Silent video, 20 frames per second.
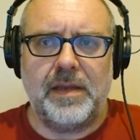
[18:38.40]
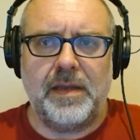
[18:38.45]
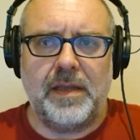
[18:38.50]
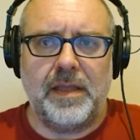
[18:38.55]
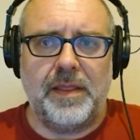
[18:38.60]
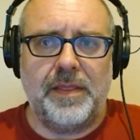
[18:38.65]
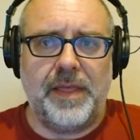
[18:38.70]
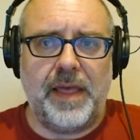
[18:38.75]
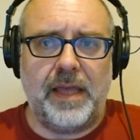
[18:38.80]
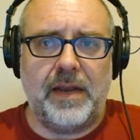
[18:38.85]

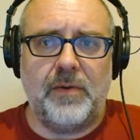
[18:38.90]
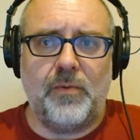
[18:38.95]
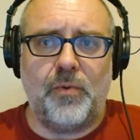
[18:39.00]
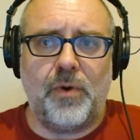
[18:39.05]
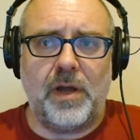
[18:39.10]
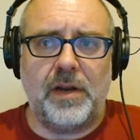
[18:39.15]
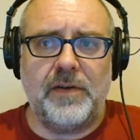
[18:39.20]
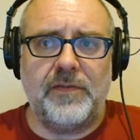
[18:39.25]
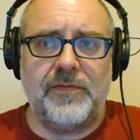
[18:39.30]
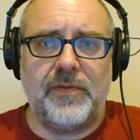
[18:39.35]
Then
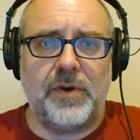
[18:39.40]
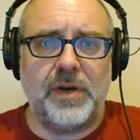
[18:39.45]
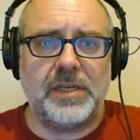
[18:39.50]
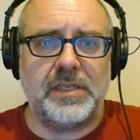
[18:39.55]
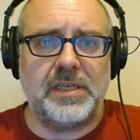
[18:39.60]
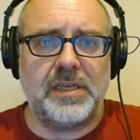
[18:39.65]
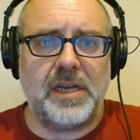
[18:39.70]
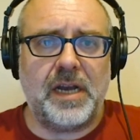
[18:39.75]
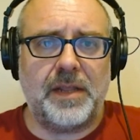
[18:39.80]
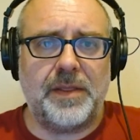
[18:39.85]
one
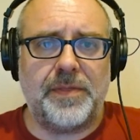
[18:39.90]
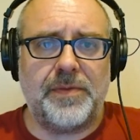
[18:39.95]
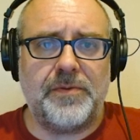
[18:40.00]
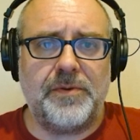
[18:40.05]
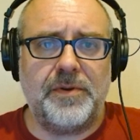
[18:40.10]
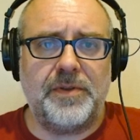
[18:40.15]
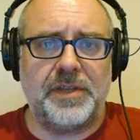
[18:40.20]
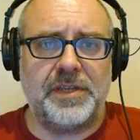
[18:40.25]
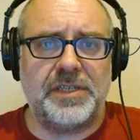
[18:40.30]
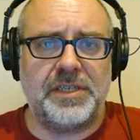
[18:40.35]
voice cut
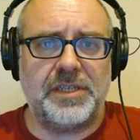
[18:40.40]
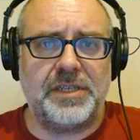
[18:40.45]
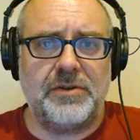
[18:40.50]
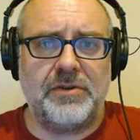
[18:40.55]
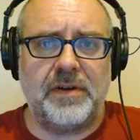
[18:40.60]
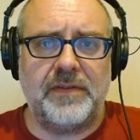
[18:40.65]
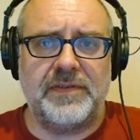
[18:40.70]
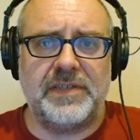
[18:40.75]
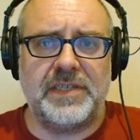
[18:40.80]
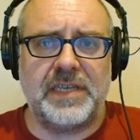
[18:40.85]
through the stew
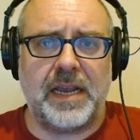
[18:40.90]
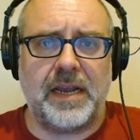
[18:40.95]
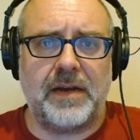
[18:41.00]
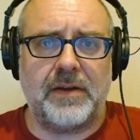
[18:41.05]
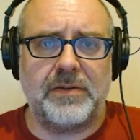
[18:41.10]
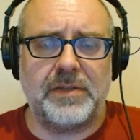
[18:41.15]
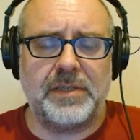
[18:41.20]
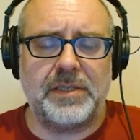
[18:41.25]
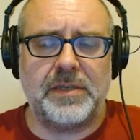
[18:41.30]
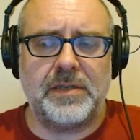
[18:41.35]
of
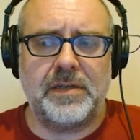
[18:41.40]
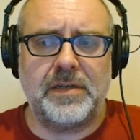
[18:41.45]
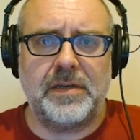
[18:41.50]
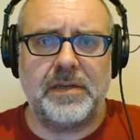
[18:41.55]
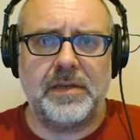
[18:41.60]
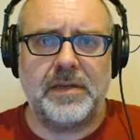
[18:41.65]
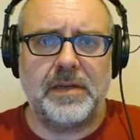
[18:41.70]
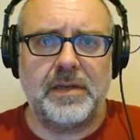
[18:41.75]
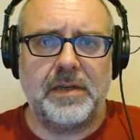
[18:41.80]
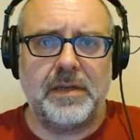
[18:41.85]
sounds.
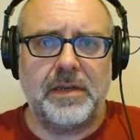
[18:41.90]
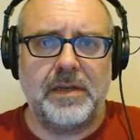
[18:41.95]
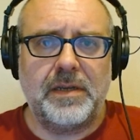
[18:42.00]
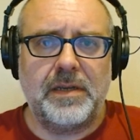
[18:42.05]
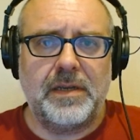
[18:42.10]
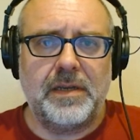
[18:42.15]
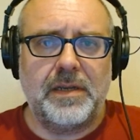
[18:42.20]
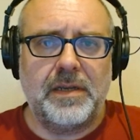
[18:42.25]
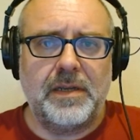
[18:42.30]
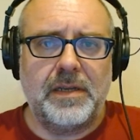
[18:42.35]

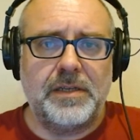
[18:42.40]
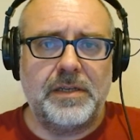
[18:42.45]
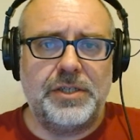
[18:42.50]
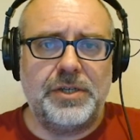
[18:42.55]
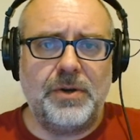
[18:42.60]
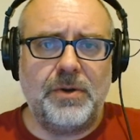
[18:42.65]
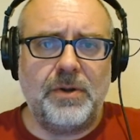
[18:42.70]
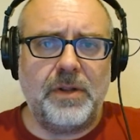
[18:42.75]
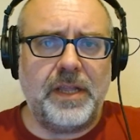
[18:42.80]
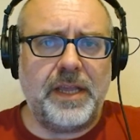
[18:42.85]

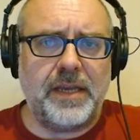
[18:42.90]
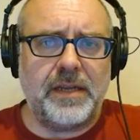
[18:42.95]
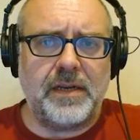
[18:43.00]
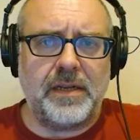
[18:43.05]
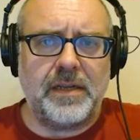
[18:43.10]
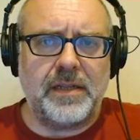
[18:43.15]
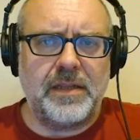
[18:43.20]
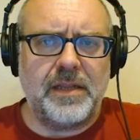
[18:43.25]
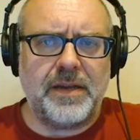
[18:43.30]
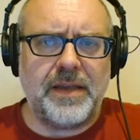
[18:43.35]

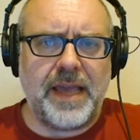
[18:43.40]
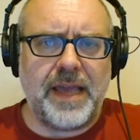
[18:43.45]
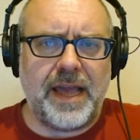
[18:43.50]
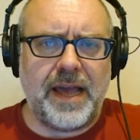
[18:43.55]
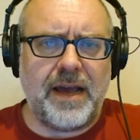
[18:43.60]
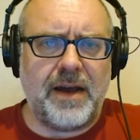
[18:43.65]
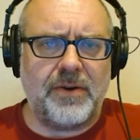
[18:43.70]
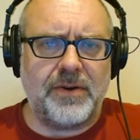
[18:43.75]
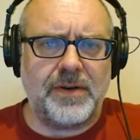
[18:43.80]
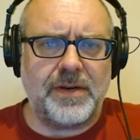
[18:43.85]
"Julian, look
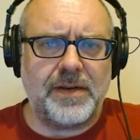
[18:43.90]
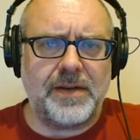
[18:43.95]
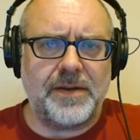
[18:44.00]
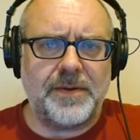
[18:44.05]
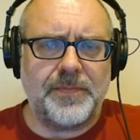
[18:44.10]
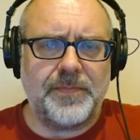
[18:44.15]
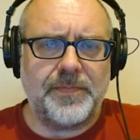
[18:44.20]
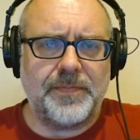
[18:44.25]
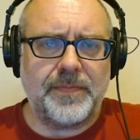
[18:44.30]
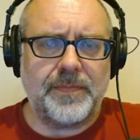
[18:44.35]
out!"
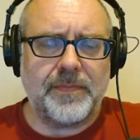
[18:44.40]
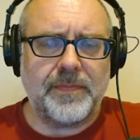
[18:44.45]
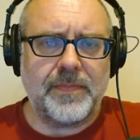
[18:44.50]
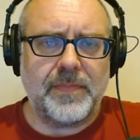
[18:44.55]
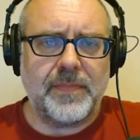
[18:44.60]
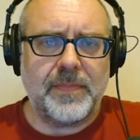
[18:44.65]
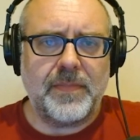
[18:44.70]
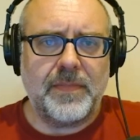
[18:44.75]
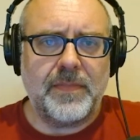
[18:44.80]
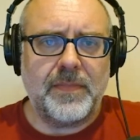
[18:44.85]

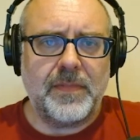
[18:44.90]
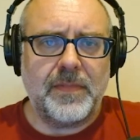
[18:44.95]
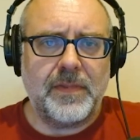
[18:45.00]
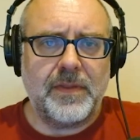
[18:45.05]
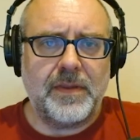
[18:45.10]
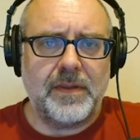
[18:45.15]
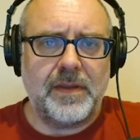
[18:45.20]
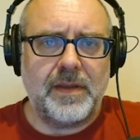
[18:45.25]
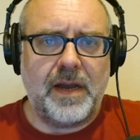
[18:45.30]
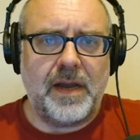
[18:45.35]

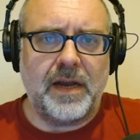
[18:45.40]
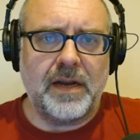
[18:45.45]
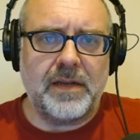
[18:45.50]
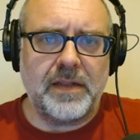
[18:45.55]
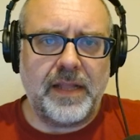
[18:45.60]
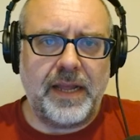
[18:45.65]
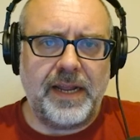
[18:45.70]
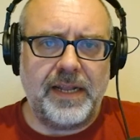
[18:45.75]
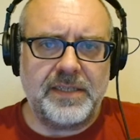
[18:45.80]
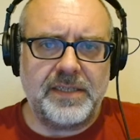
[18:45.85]
A
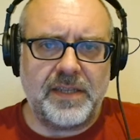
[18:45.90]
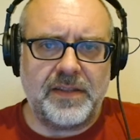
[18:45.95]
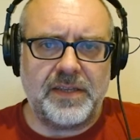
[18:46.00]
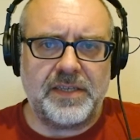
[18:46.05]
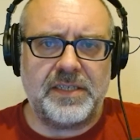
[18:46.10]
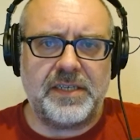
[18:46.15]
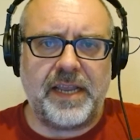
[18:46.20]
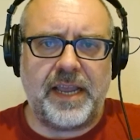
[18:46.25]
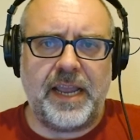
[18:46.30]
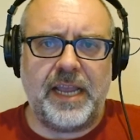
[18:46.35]
glance at the
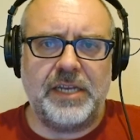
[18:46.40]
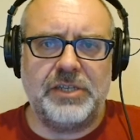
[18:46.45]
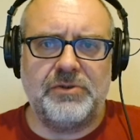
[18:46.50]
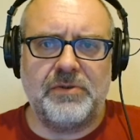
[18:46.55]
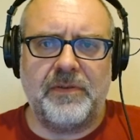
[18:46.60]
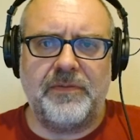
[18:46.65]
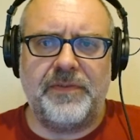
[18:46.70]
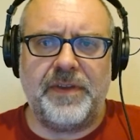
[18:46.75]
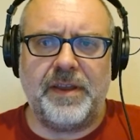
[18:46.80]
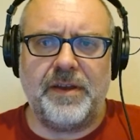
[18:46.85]
stage
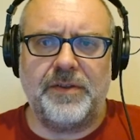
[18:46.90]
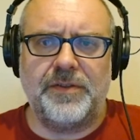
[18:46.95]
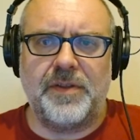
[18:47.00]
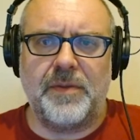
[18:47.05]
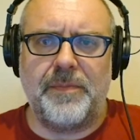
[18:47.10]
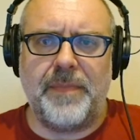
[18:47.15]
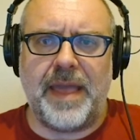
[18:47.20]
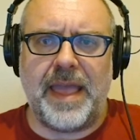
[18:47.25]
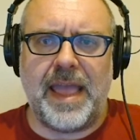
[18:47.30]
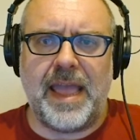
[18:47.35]
revealed the
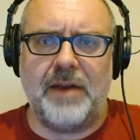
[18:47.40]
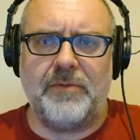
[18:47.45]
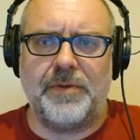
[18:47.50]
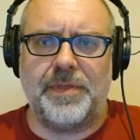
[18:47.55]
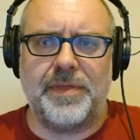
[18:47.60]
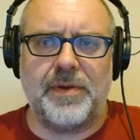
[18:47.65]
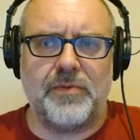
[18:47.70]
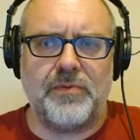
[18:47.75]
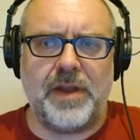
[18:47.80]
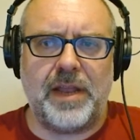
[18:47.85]
man with
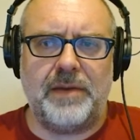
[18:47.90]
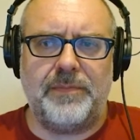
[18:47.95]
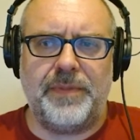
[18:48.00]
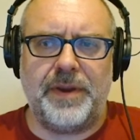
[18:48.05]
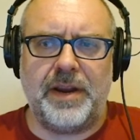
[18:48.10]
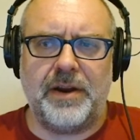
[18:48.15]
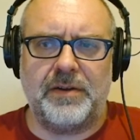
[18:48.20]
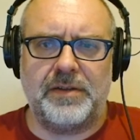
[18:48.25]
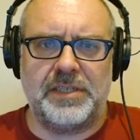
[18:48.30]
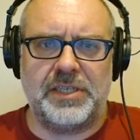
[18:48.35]
the red
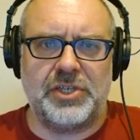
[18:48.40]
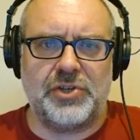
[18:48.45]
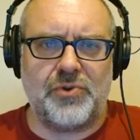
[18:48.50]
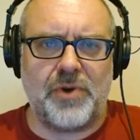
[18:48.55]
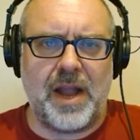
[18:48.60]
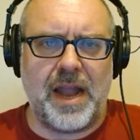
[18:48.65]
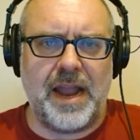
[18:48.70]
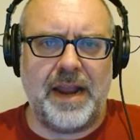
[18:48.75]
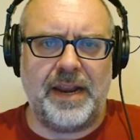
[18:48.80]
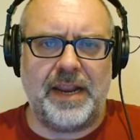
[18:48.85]
beard
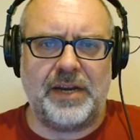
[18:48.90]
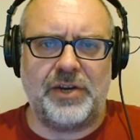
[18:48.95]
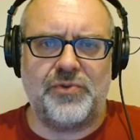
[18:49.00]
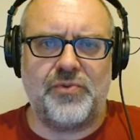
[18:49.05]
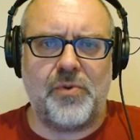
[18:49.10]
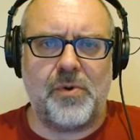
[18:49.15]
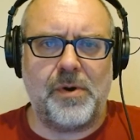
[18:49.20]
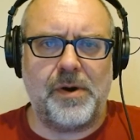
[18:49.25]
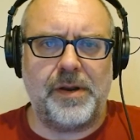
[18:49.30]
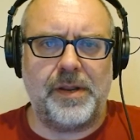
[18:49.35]
striding
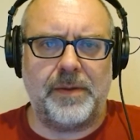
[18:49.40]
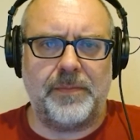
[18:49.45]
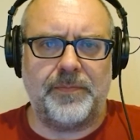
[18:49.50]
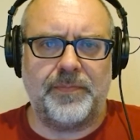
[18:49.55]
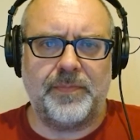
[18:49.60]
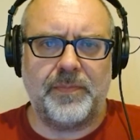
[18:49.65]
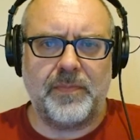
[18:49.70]
toward him.